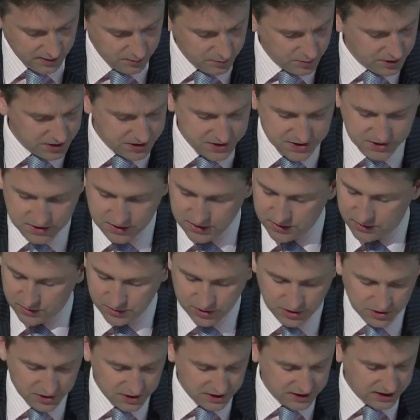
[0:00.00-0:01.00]
which, you know,
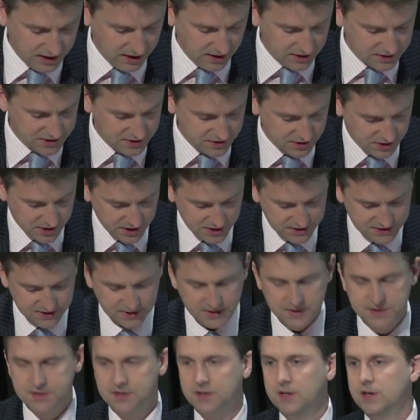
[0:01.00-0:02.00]
you could characterize
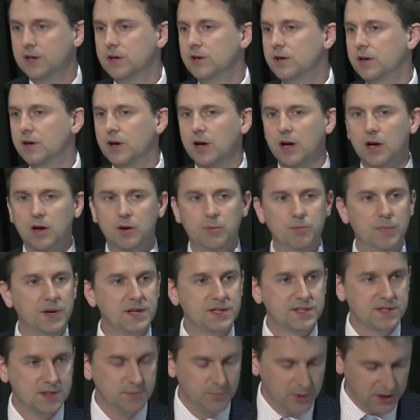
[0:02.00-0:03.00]
as
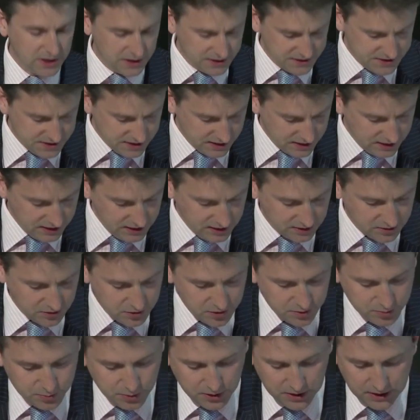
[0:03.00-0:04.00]
mixed ability,
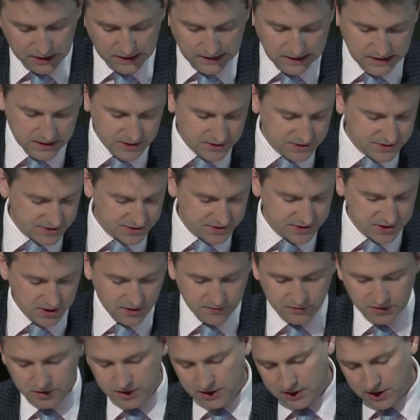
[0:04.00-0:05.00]
groupings,
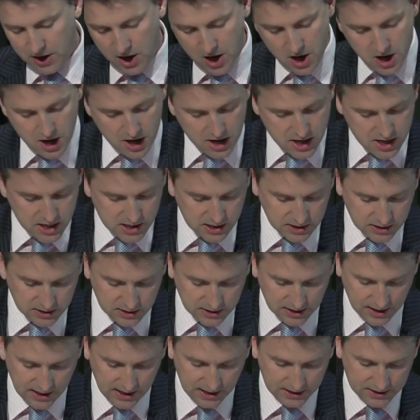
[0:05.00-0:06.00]
discovery
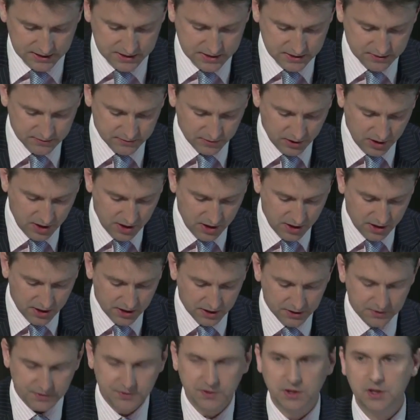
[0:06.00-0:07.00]
learning, active
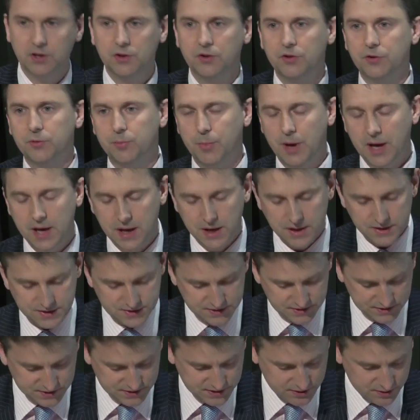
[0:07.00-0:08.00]
learning,
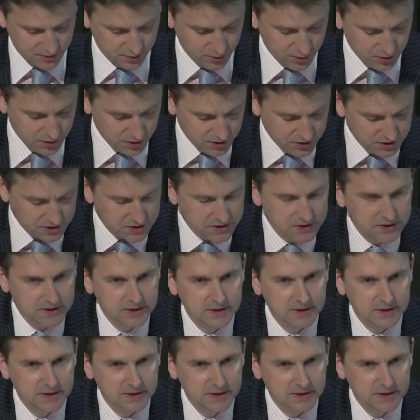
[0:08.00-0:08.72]
skills-based, and so on.